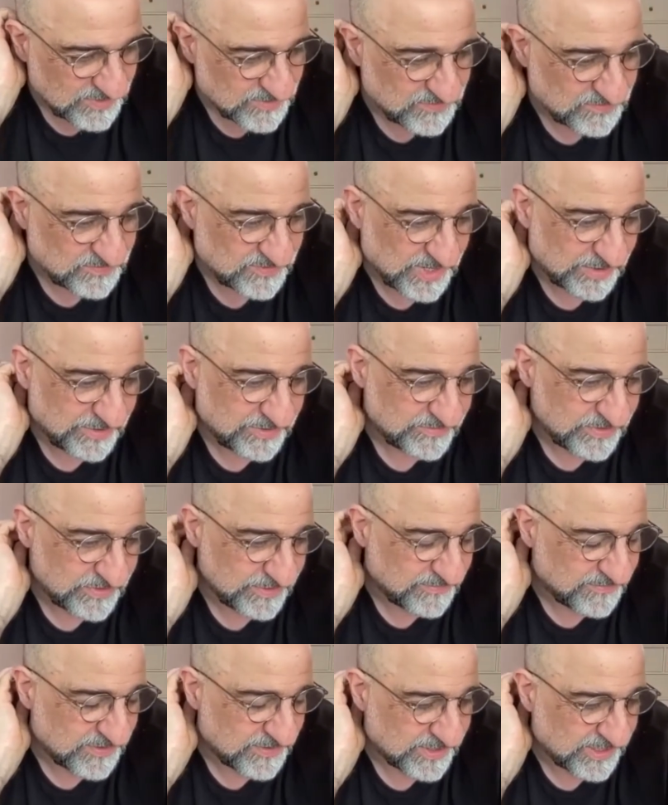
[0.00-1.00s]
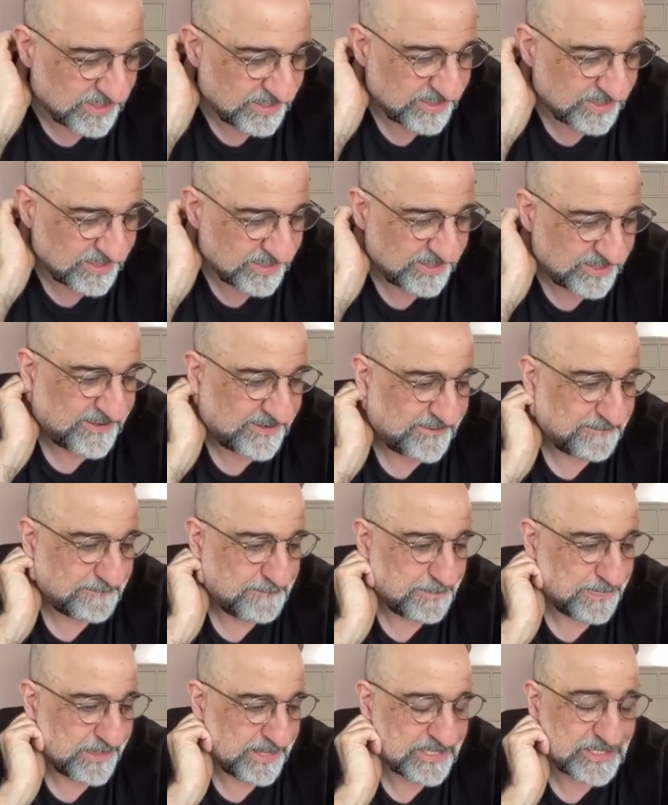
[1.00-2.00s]
is very, very funny.
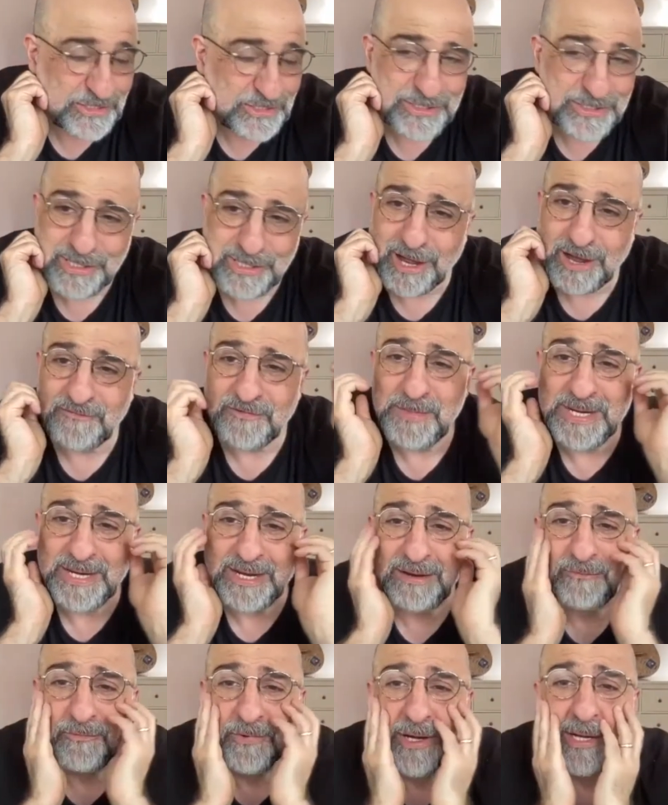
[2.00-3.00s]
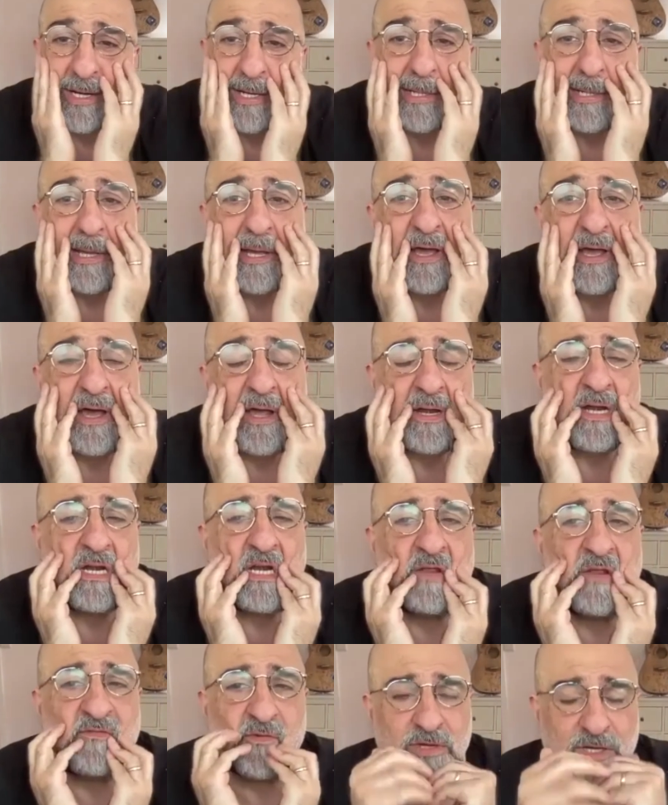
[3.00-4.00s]
It's just laugh a minute, really. And
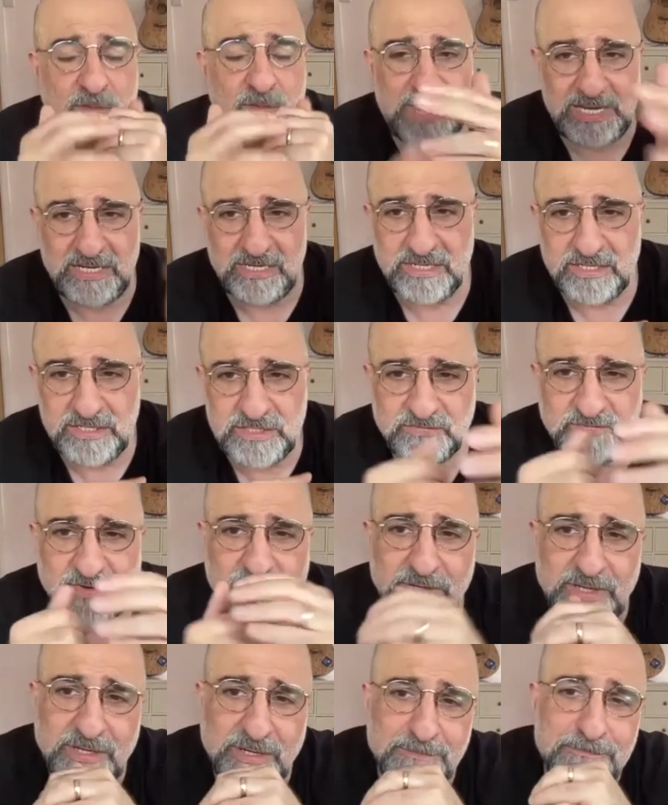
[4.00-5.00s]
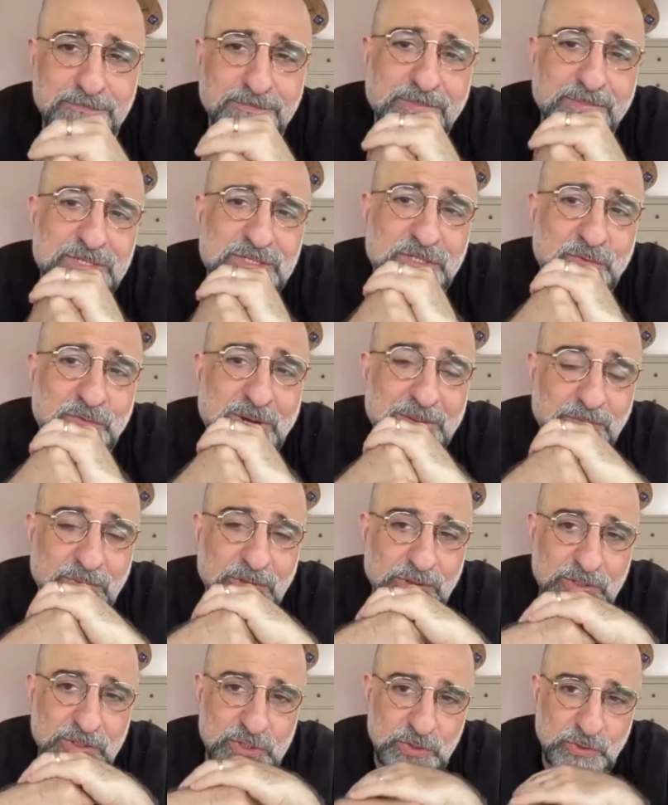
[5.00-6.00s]
if you're a comedian, it's a great
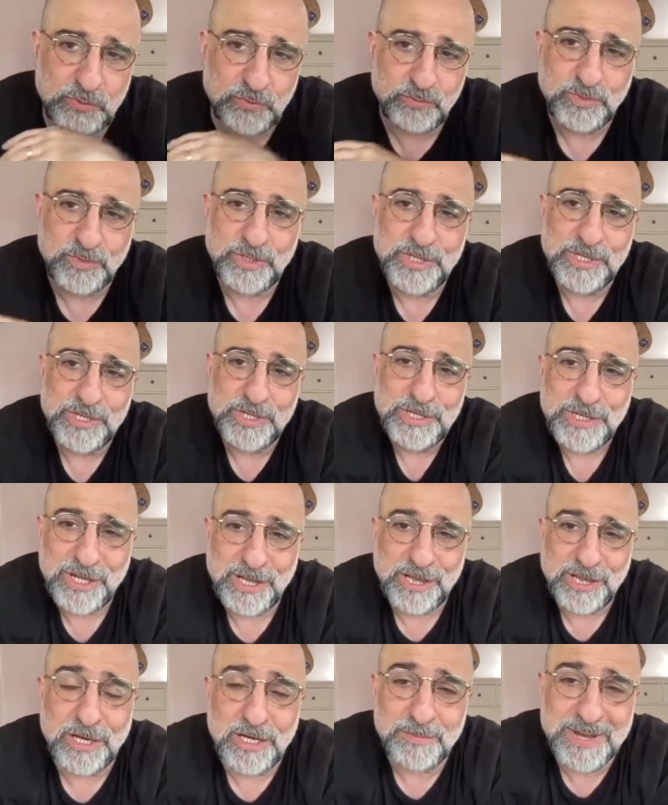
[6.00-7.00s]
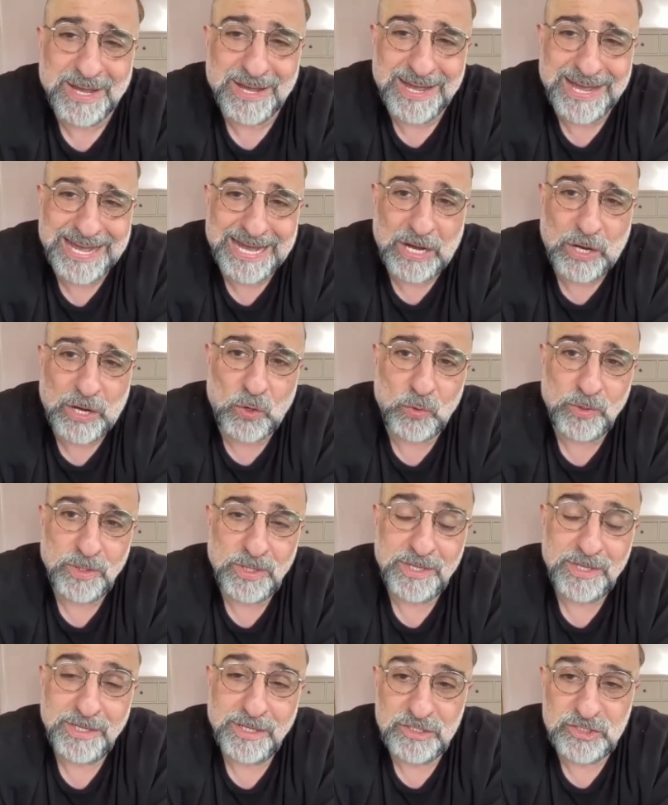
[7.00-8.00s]
book to learn about how
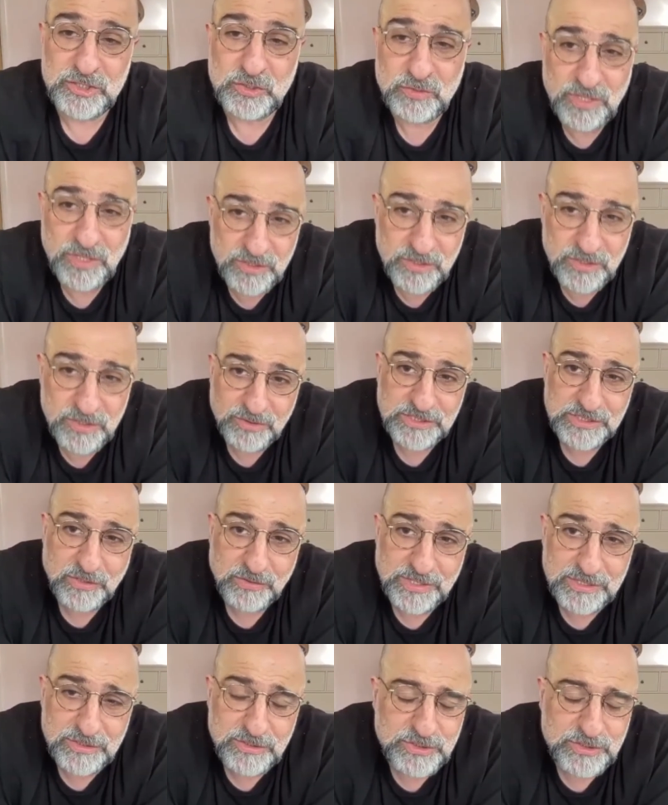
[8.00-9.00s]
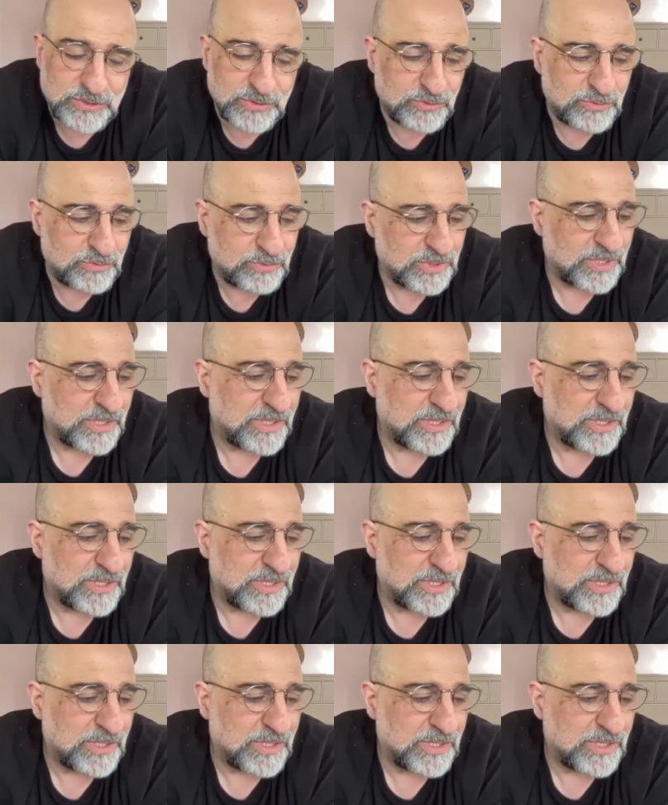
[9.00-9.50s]
a junior doctor got into